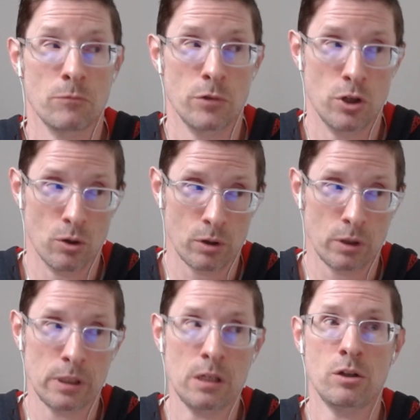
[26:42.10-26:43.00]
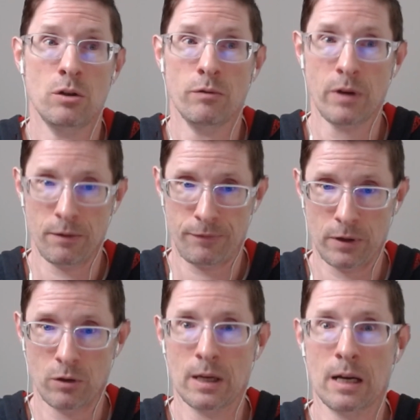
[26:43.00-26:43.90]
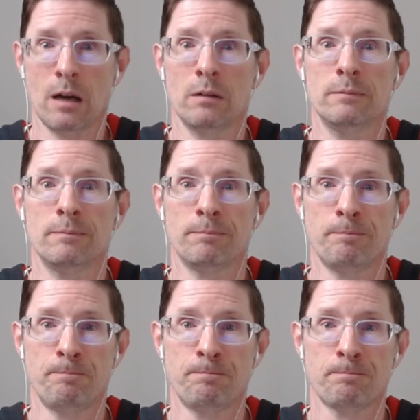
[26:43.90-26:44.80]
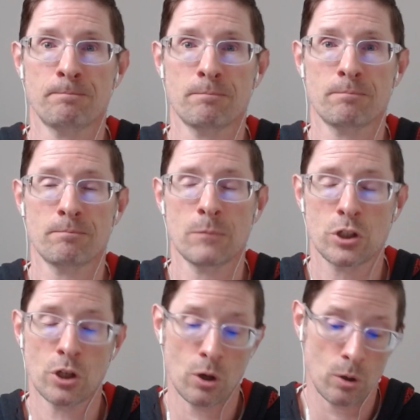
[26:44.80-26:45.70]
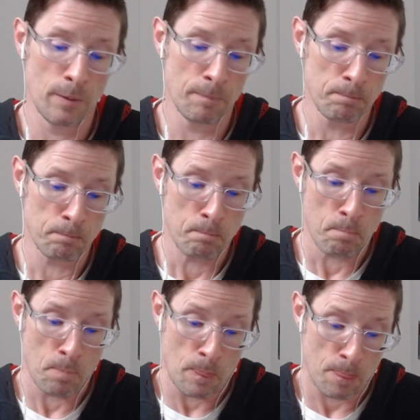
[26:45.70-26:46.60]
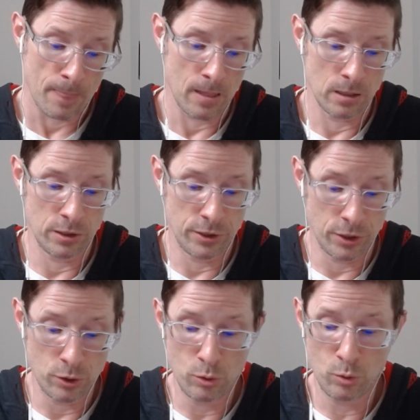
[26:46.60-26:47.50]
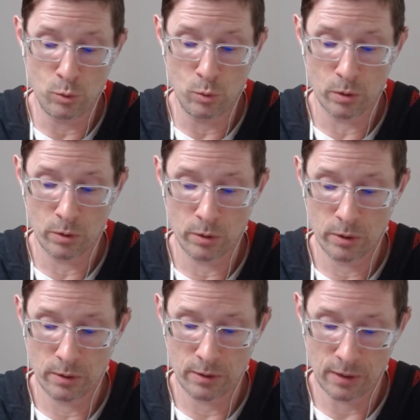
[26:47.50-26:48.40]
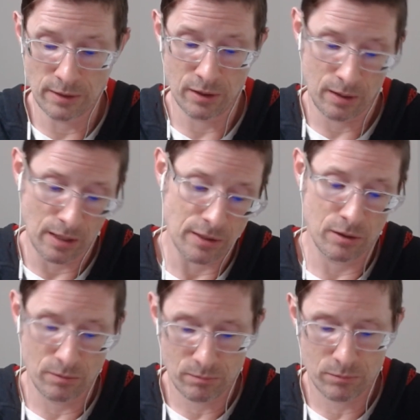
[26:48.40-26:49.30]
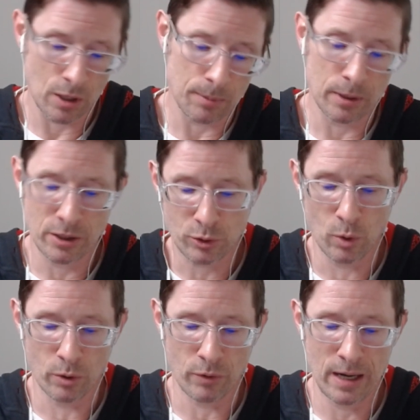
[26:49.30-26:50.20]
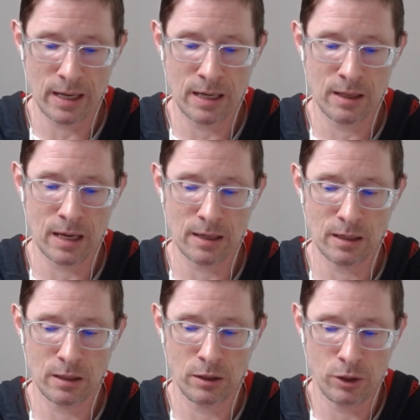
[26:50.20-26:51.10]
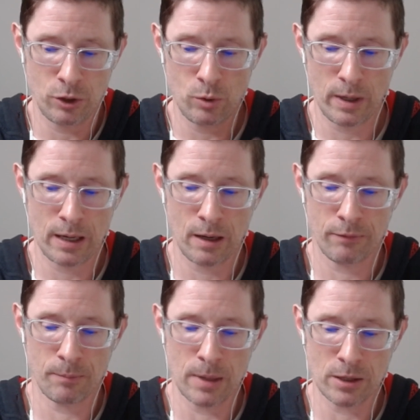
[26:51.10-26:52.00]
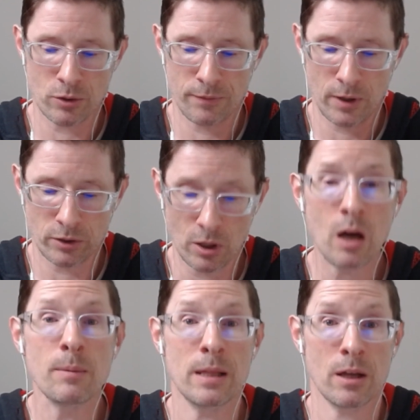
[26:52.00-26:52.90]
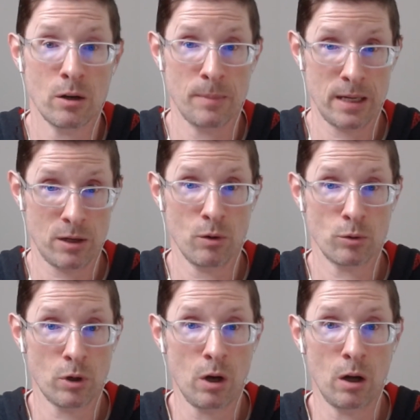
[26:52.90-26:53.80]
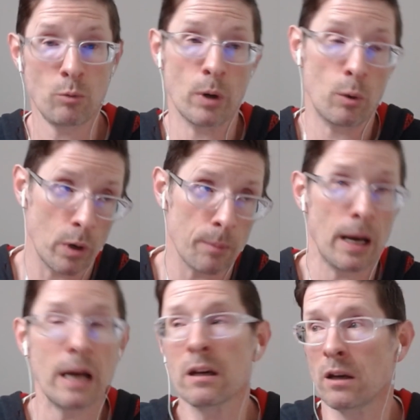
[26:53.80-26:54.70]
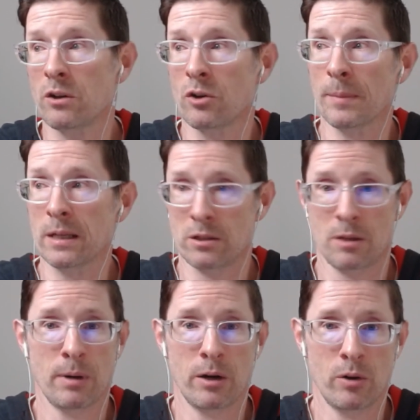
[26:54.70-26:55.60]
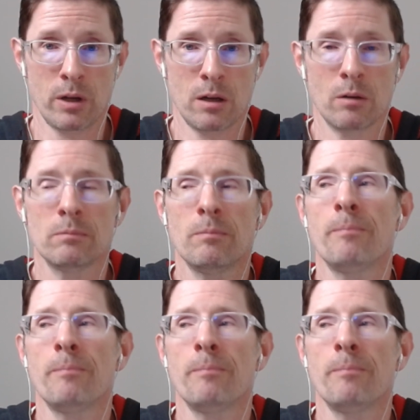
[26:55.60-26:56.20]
You're the lead. You've got to figure that out. So that's a double-edged sword, right? In that you have a measure of autonomy there to make your own call. Well, what am I going to determine is the priority here?